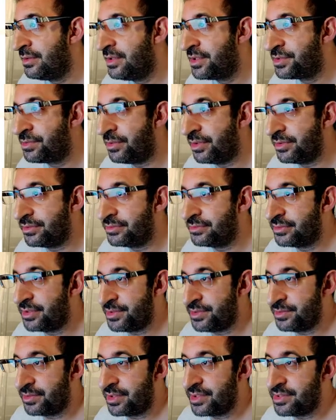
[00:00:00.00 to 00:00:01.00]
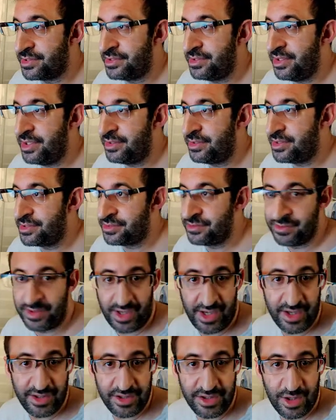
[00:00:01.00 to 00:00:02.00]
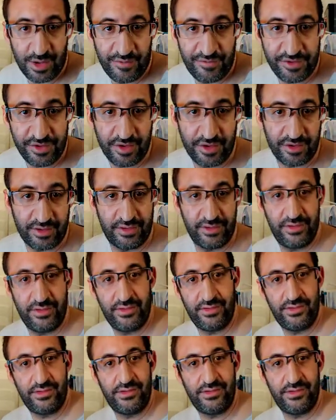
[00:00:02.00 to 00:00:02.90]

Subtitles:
This one. As you can see, it is the ID of your